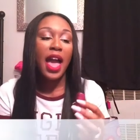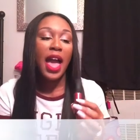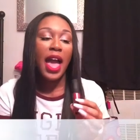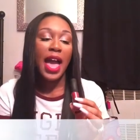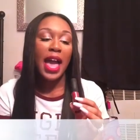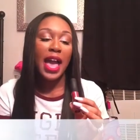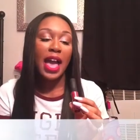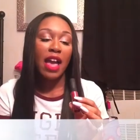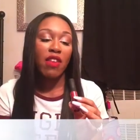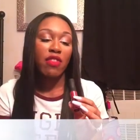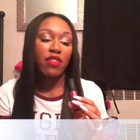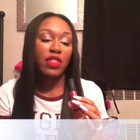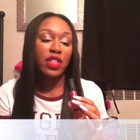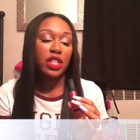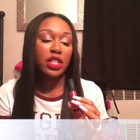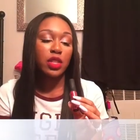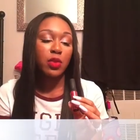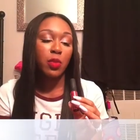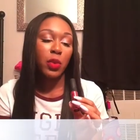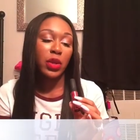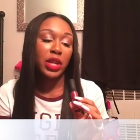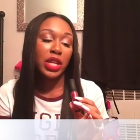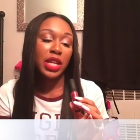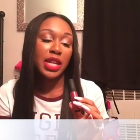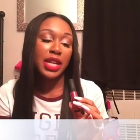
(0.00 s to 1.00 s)
And this
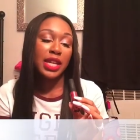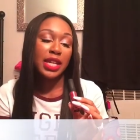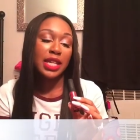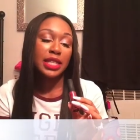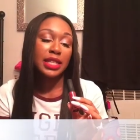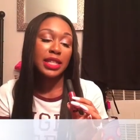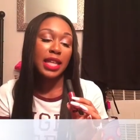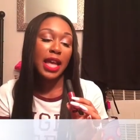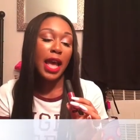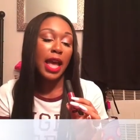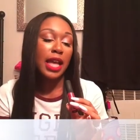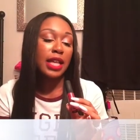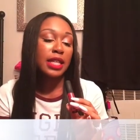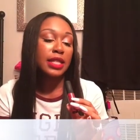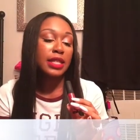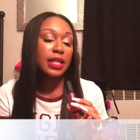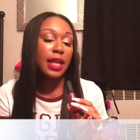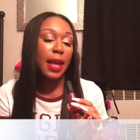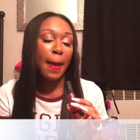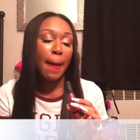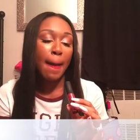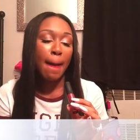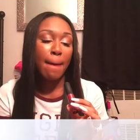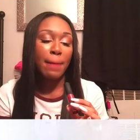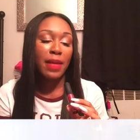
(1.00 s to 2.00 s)
one is
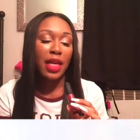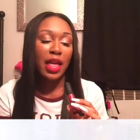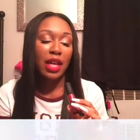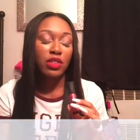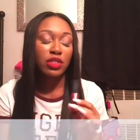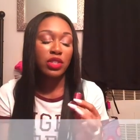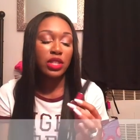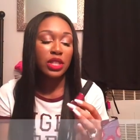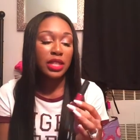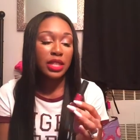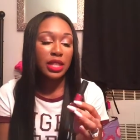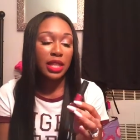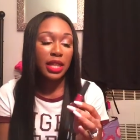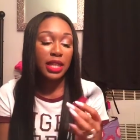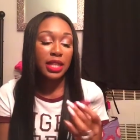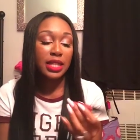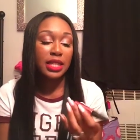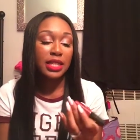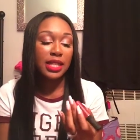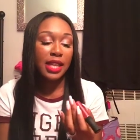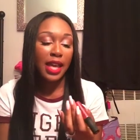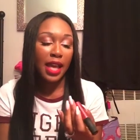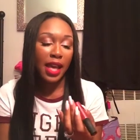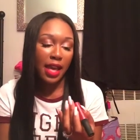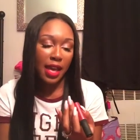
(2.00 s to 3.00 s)
SMLC
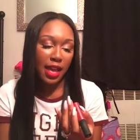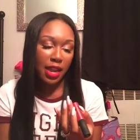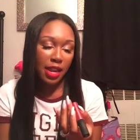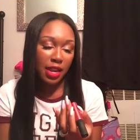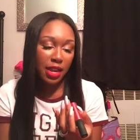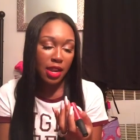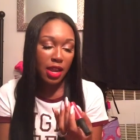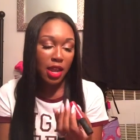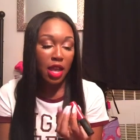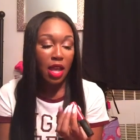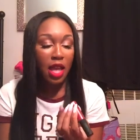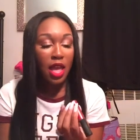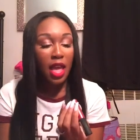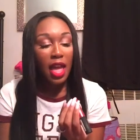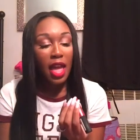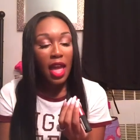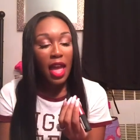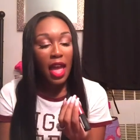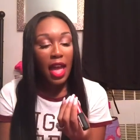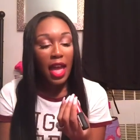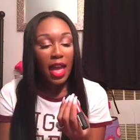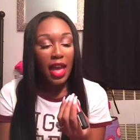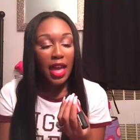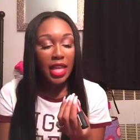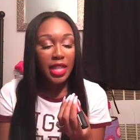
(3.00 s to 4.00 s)
10.
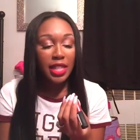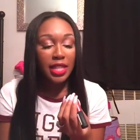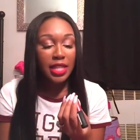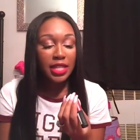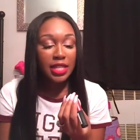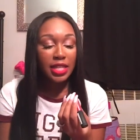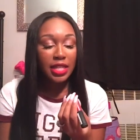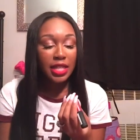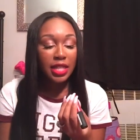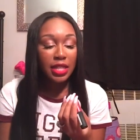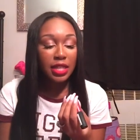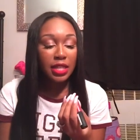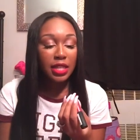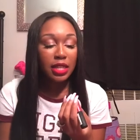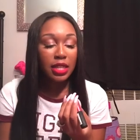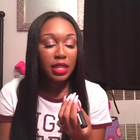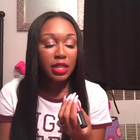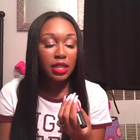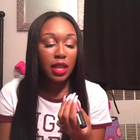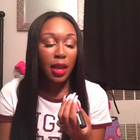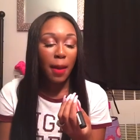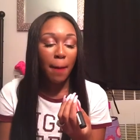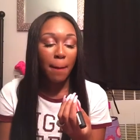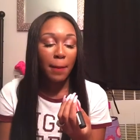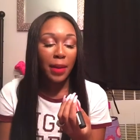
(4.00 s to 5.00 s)
And this
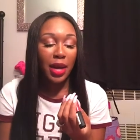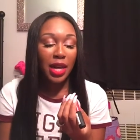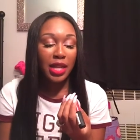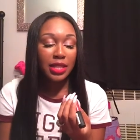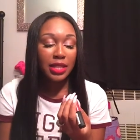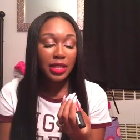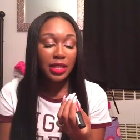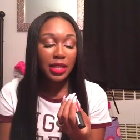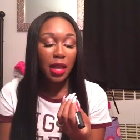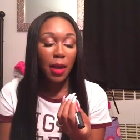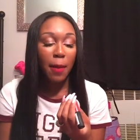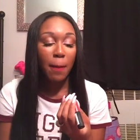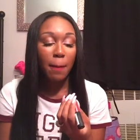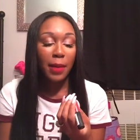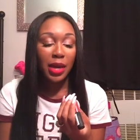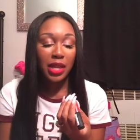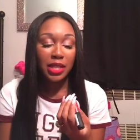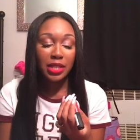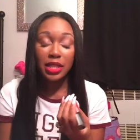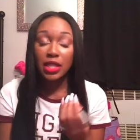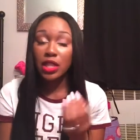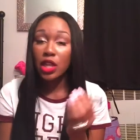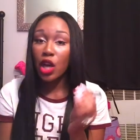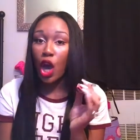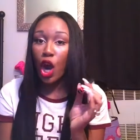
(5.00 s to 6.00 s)
is Mont
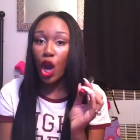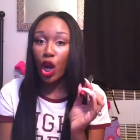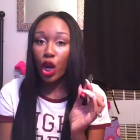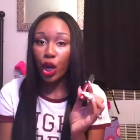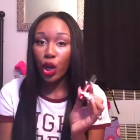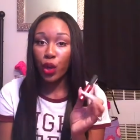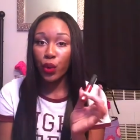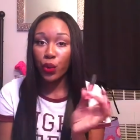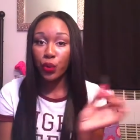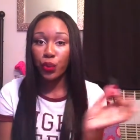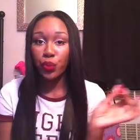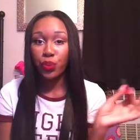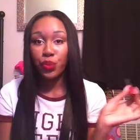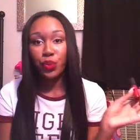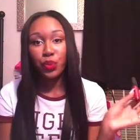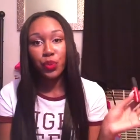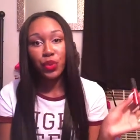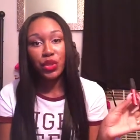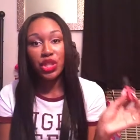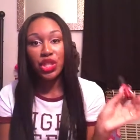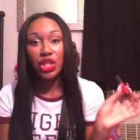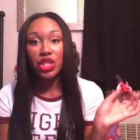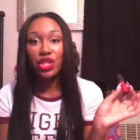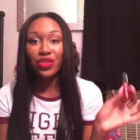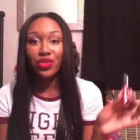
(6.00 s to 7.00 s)
Monte Carlo,
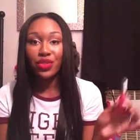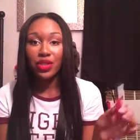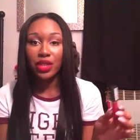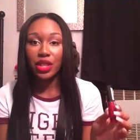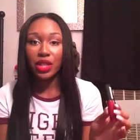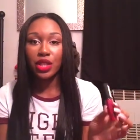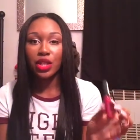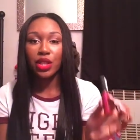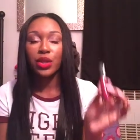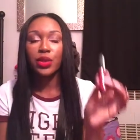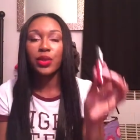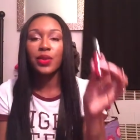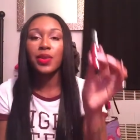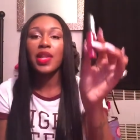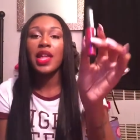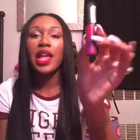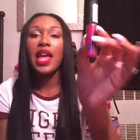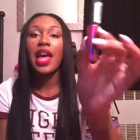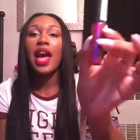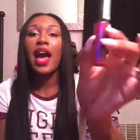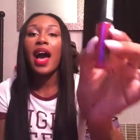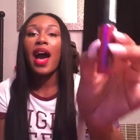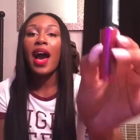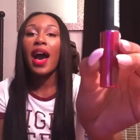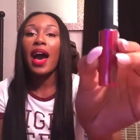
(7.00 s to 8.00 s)
which is really cute.
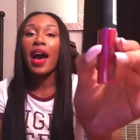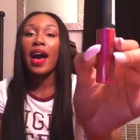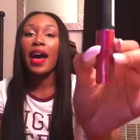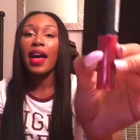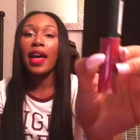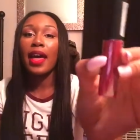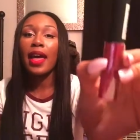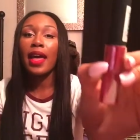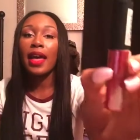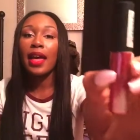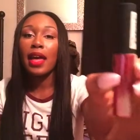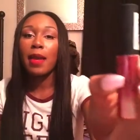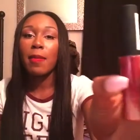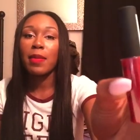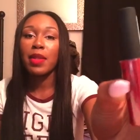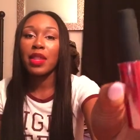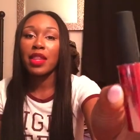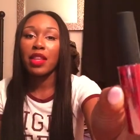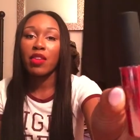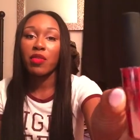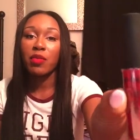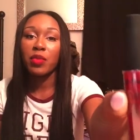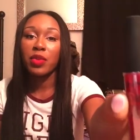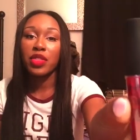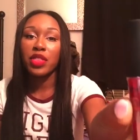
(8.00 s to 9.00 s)
I am in
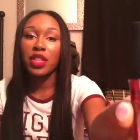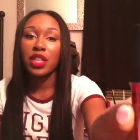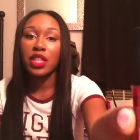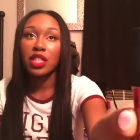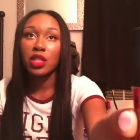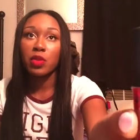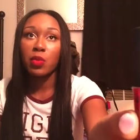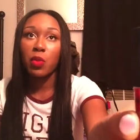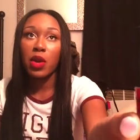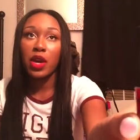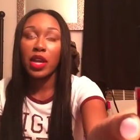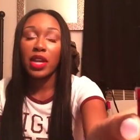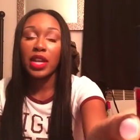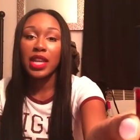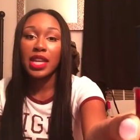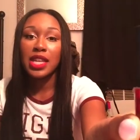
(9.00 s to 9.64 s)
love with this one.